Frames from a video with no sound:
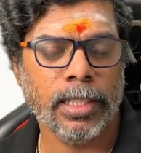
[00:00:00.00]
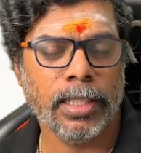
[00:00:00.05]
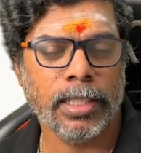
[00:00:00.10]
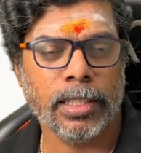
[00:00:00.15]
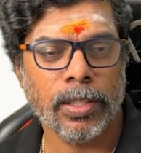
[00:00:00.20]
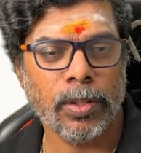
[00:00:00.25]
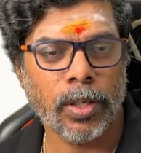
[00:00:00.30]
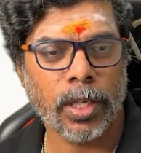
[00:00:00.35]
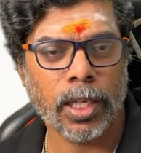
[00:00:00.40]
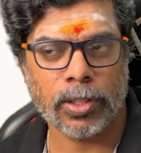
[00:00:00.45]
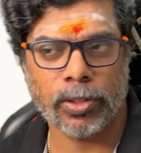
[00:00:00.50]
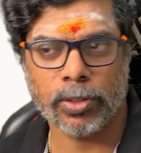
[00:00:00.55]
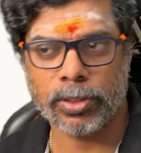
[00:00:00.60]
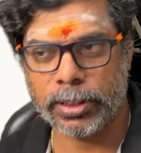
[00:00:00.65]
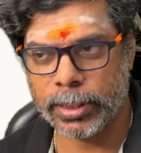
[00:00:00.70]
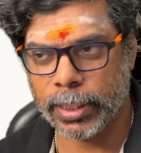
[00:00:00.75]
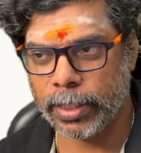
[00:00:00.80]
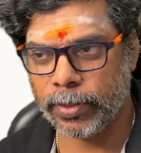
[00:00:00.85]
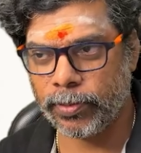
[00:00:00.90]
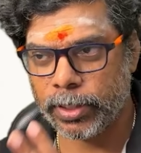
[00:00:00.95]
You have to
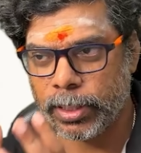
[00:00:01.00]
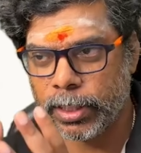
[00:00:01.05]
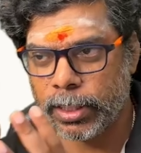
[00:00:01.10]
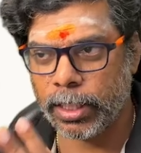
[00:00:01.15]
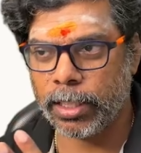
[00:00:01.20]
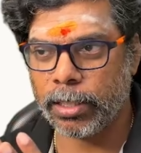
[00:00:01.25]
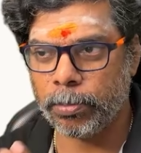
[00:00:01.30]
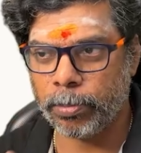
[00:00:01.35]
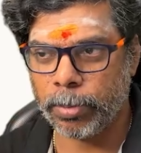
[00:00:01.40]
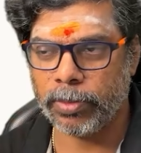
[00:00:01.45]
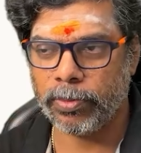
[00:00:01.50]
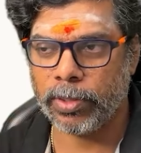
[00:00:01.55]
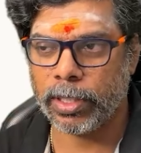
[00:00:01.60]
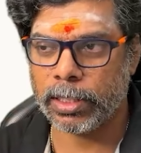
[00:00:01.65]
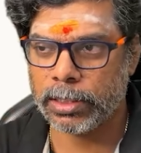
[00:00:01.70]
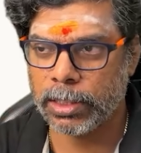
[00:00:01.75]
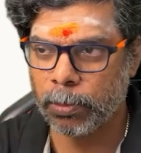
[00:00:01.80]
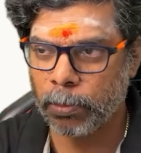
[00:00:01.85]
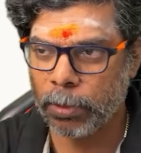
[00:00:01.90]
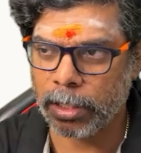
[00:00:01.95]
check within the company. For
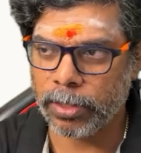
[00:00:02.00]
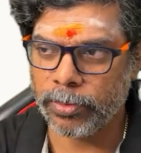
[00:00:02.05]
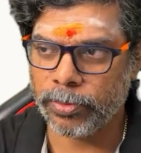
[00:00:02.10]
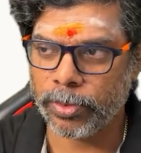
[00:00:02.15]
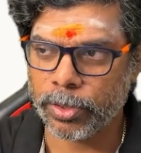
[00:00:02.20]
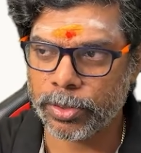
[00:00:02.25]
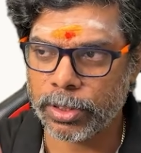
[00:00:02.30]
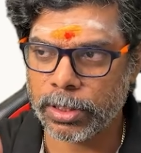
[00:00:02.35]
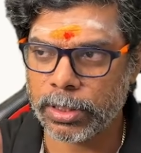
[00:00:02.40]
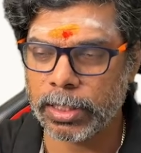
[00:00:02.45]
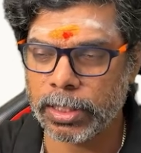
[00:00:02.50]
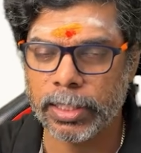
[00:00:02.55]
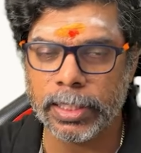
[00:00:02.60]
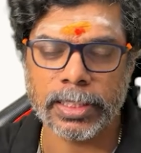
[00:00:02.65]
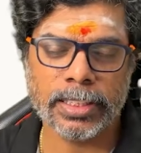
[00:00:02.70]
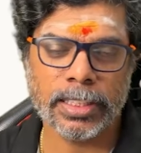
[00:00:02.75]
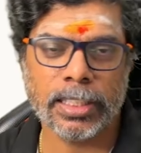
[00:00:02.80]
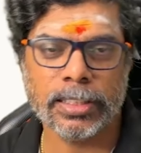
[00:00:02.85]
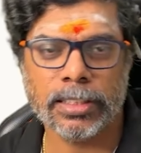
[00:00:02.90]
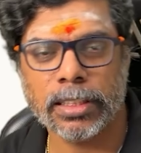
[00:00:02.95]
example, Infosys and
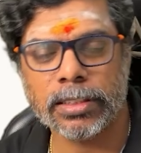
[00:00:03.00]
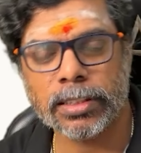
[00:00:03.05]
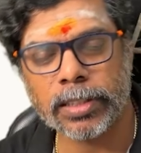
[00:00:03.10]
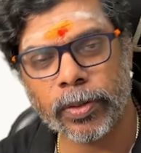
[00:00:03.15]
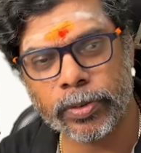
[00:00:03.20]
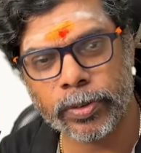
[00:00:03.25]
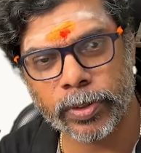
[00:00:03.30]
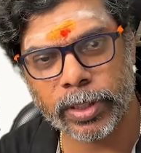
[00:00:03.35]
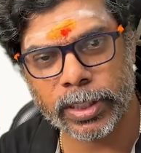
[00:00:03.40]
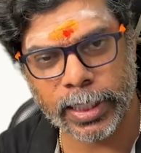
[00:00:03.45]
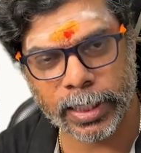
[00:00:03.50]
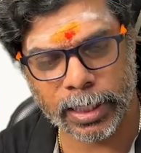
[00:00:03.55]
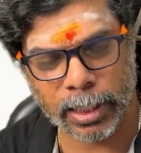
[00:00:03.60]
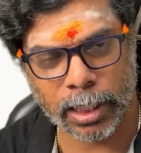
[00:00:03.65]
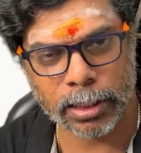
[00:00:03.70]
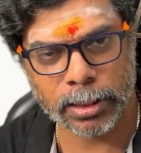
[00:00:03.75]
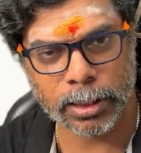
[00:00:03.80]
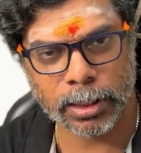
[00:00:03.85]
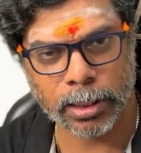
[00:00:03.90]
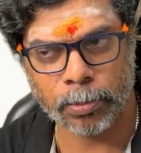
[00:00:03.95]
TCS are software
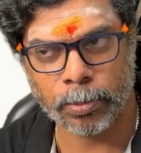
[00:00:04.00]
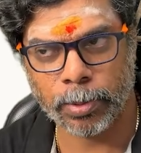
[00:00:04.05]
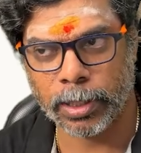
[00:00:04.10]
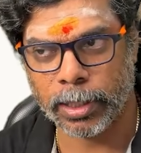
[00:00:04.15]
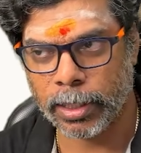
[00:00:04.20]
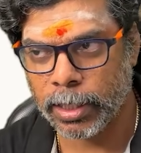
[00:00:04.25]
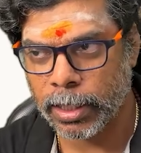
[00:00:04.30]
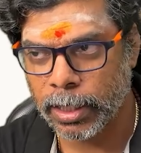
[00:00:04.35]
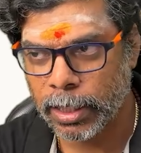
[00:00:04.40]
technology company.